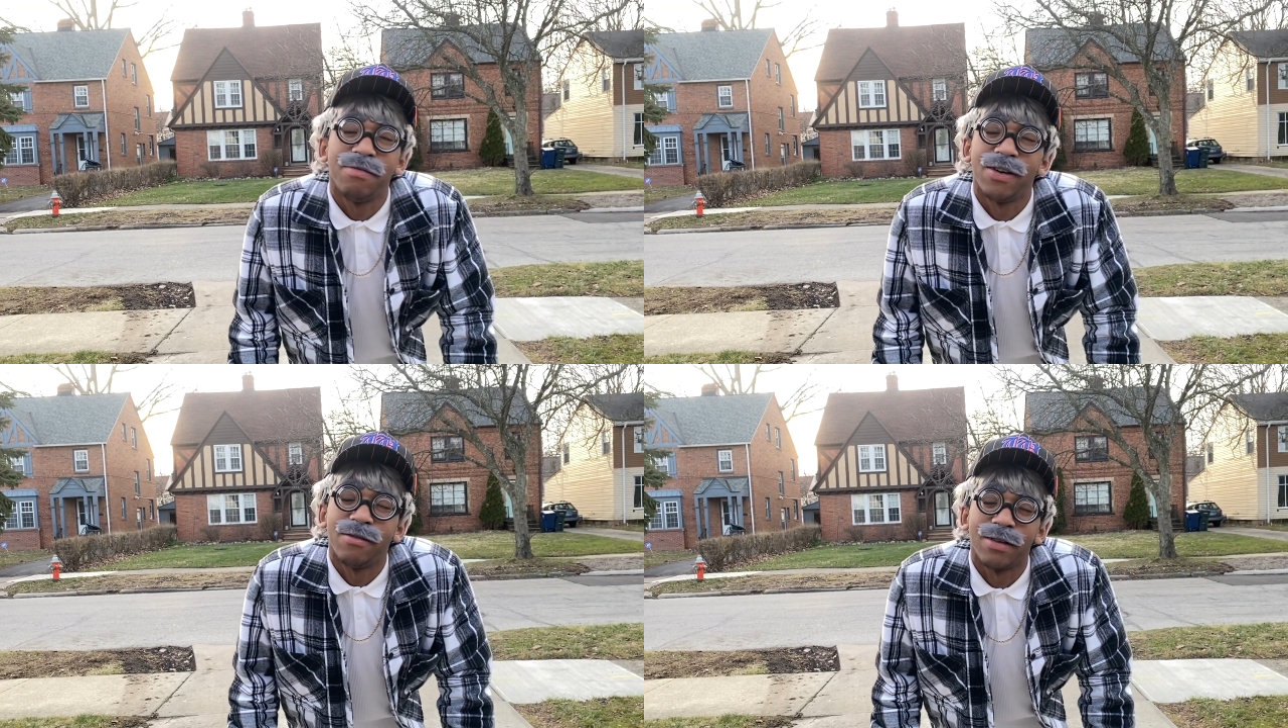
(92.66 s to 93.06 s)
pet
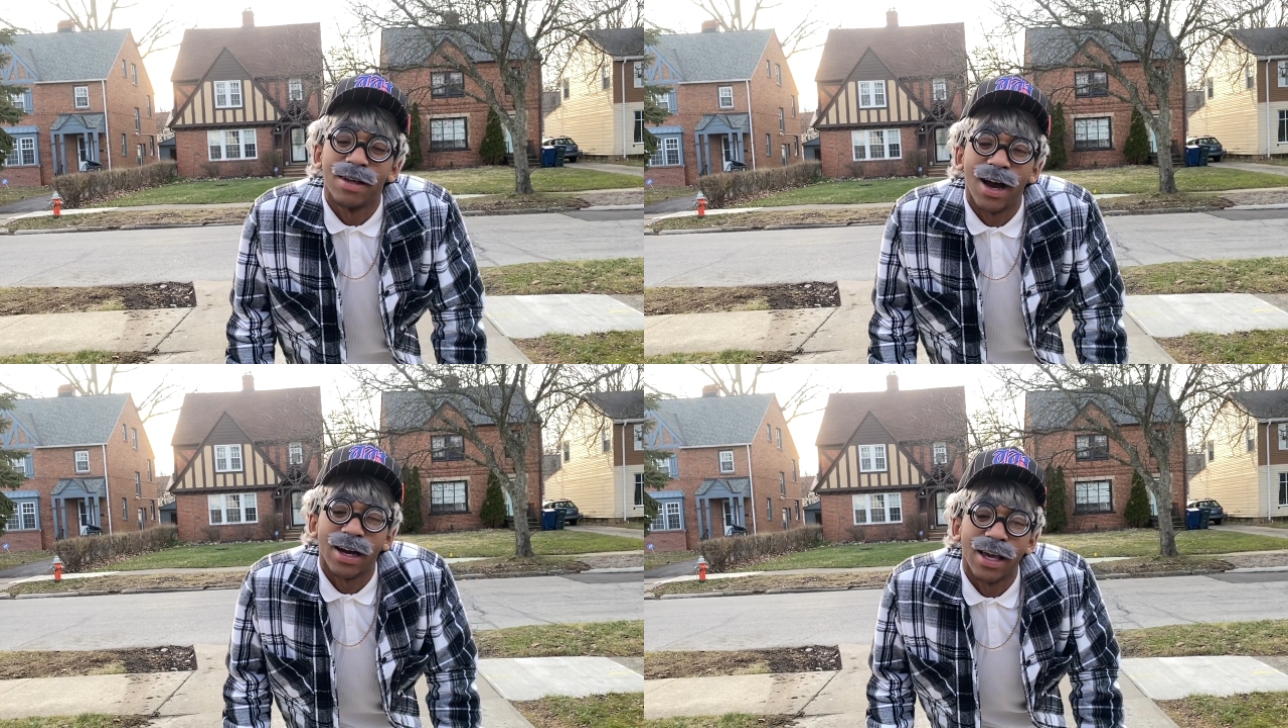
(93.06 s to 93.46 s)
me.
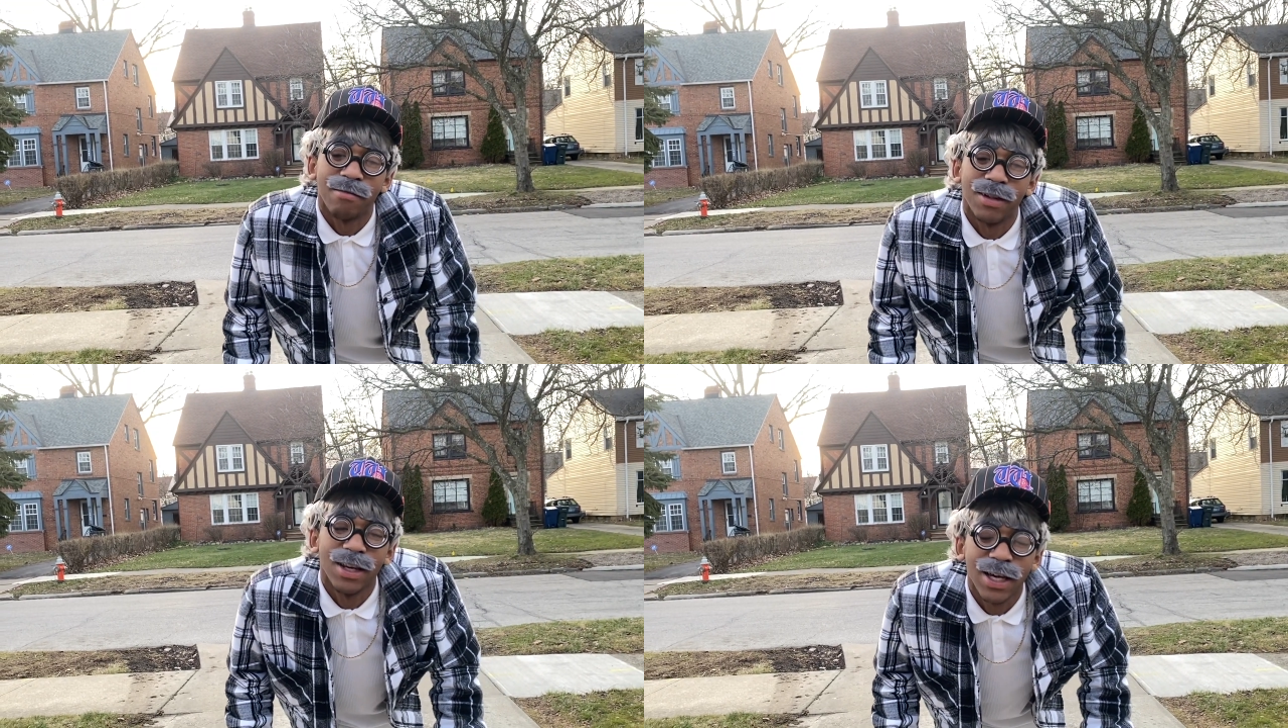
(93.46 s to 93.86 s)
I can't
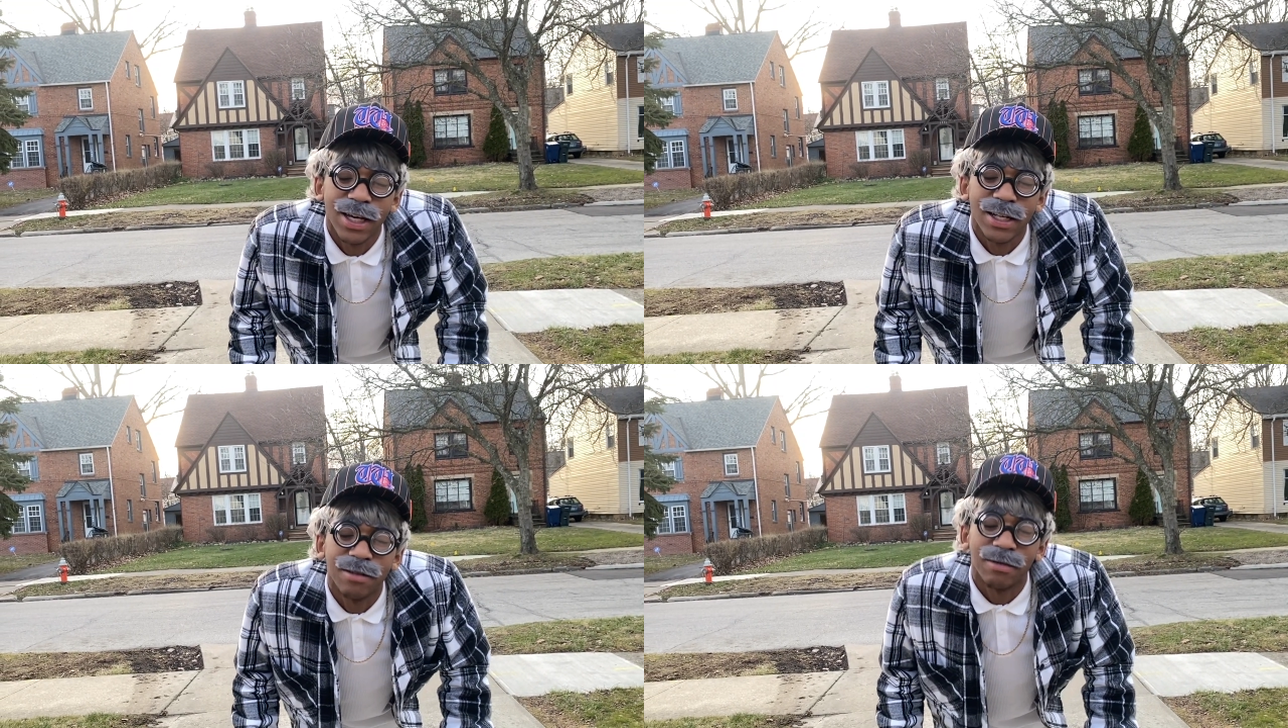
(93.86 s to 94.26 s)
believe
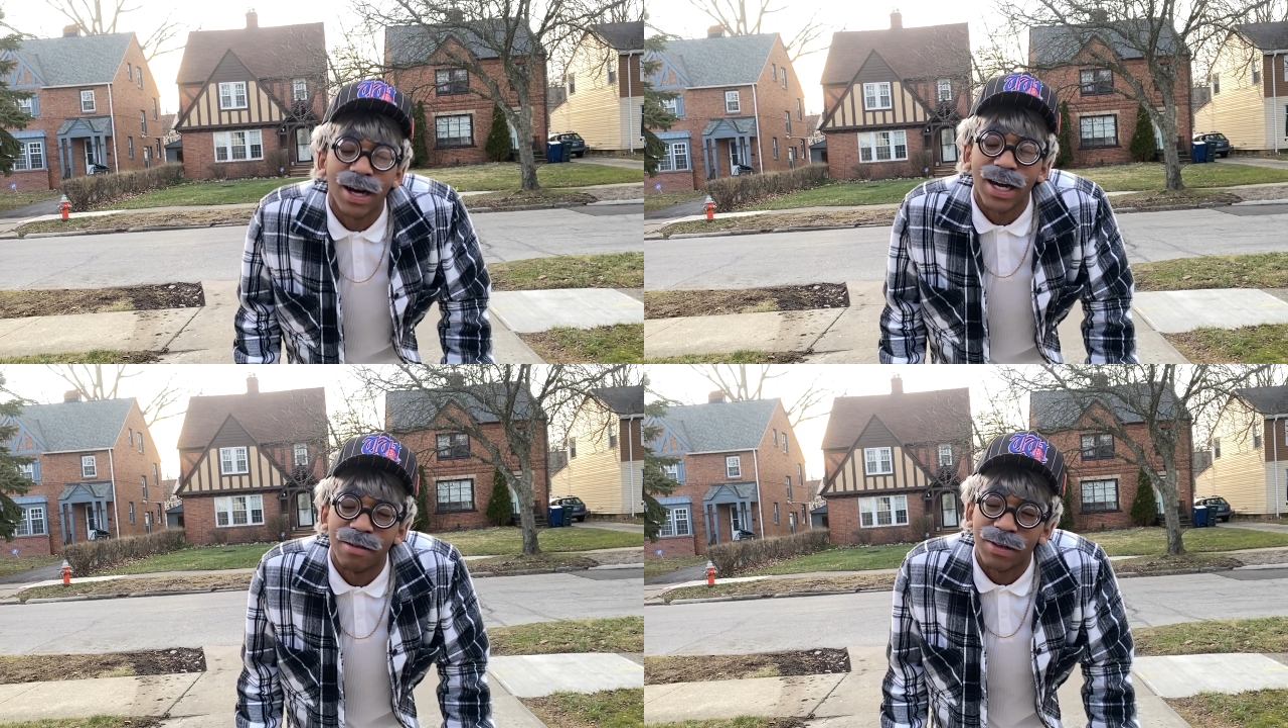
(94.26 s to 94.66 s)
them. I
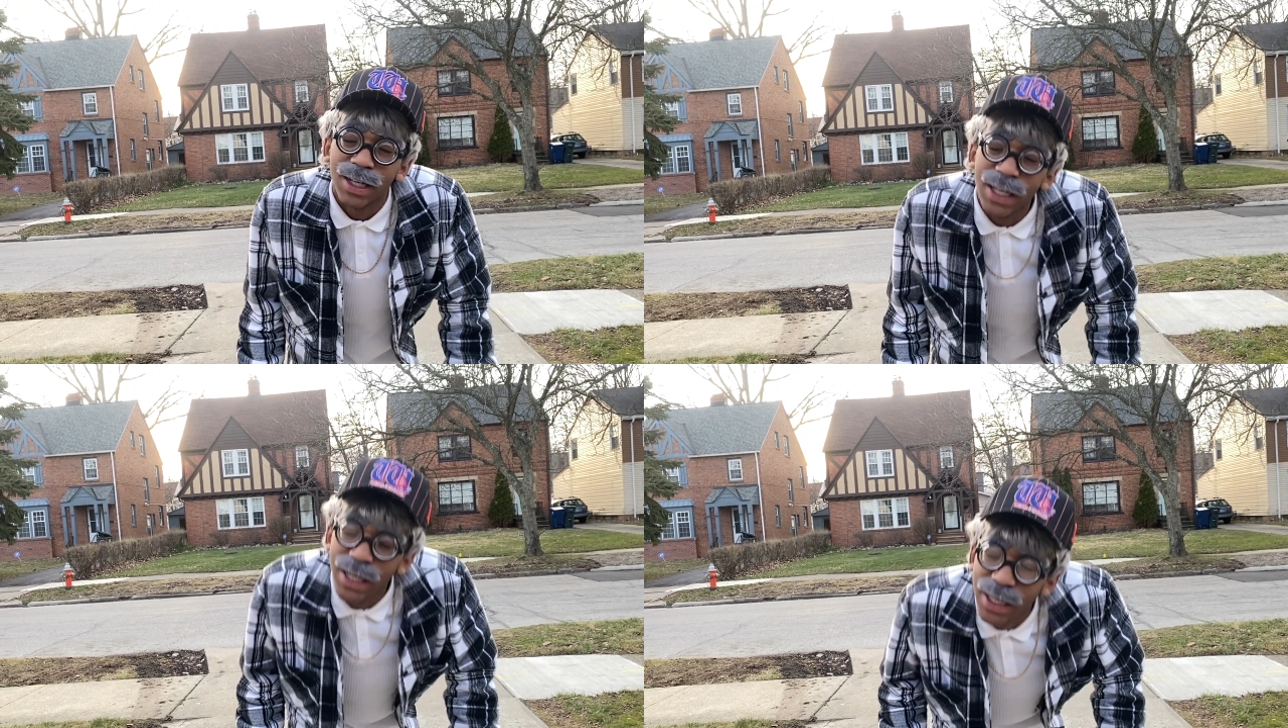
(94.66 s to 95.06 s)
can't
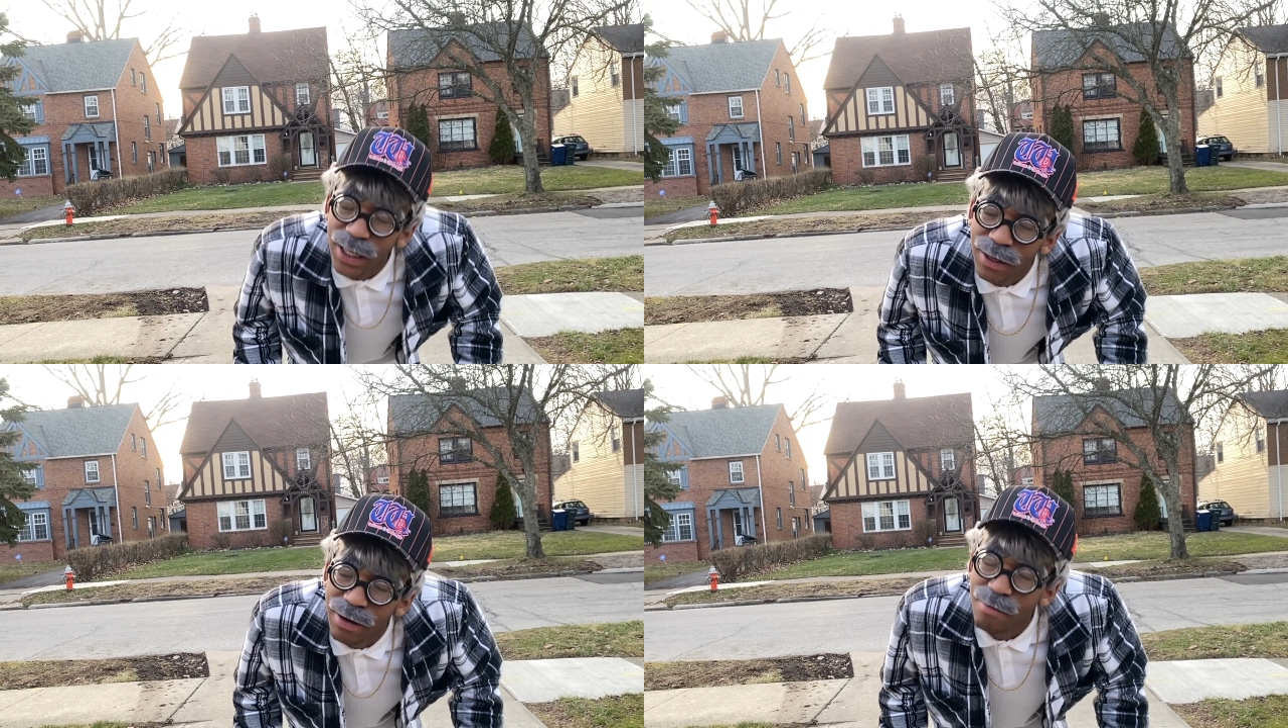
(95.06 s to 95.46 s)
believe
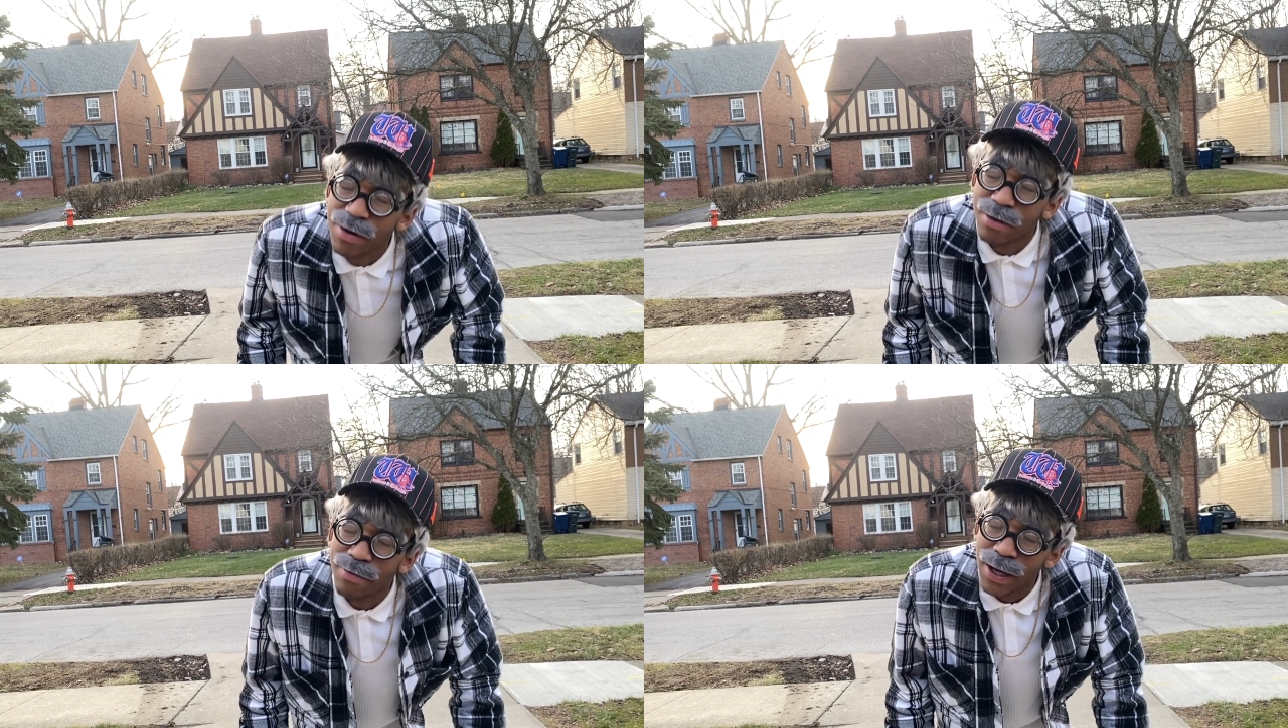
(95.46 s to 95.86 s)
them. They put
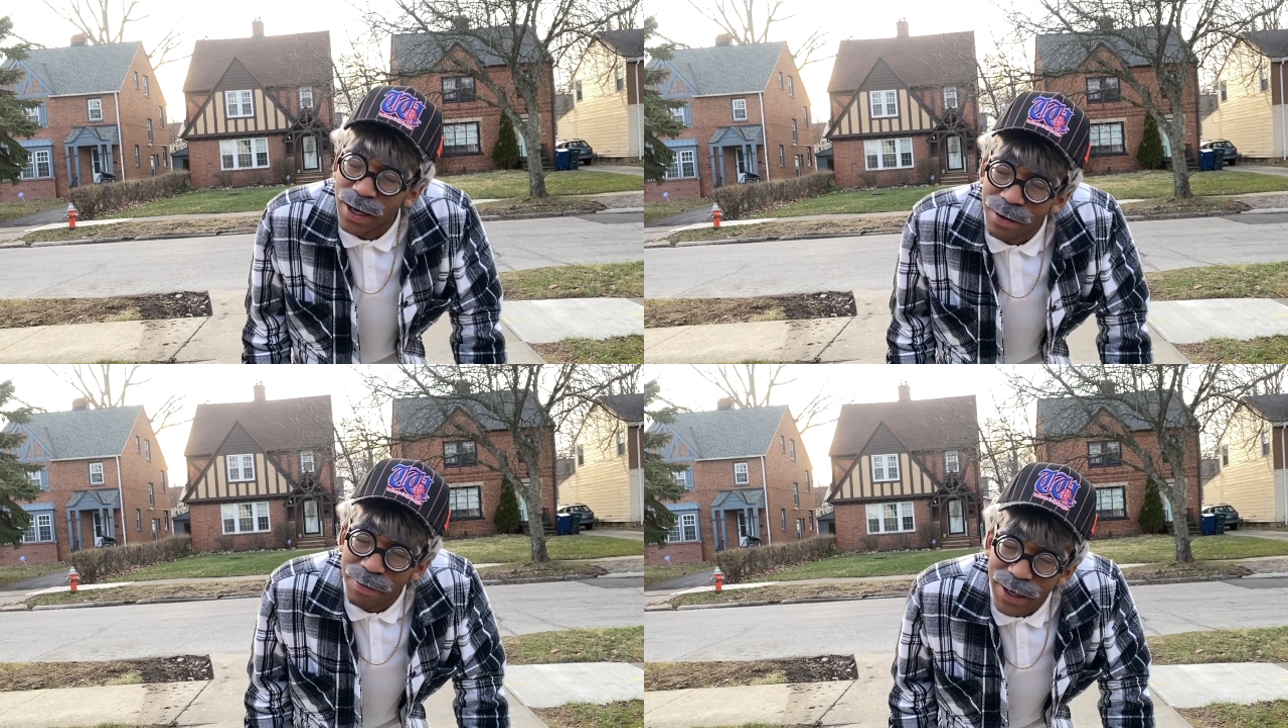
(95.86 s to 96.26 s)
a play
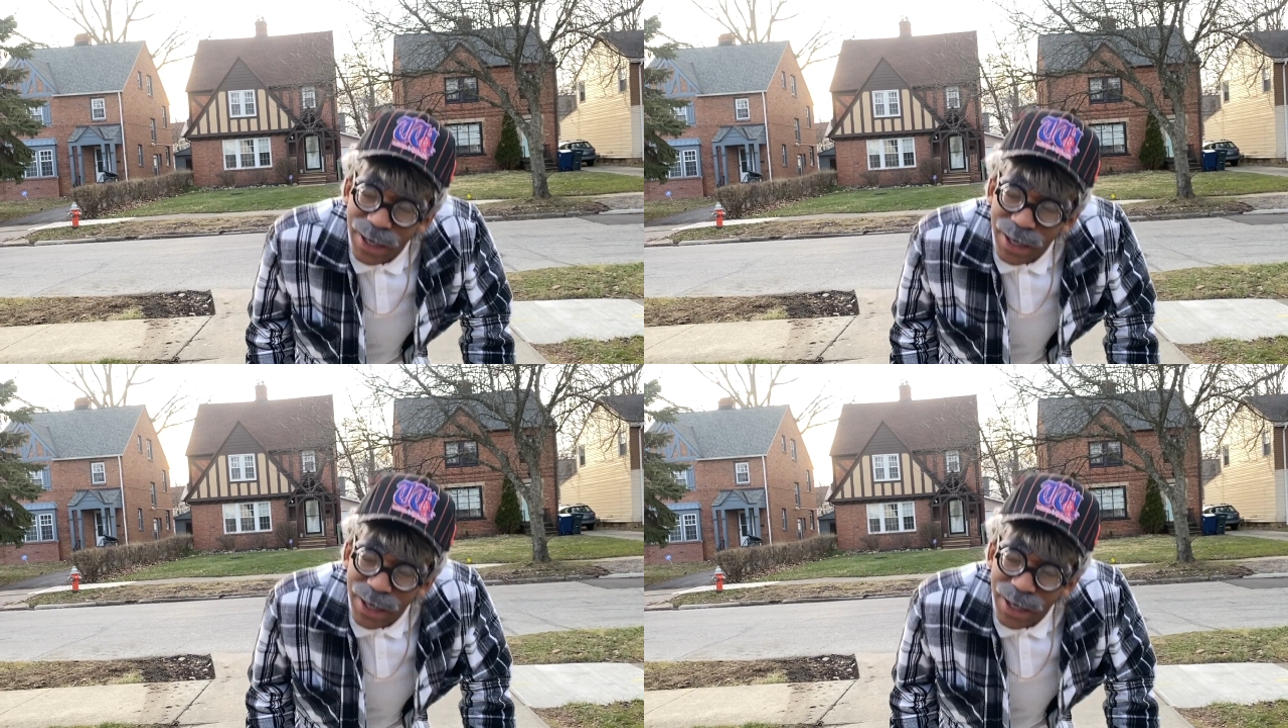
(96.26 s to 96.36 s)
up in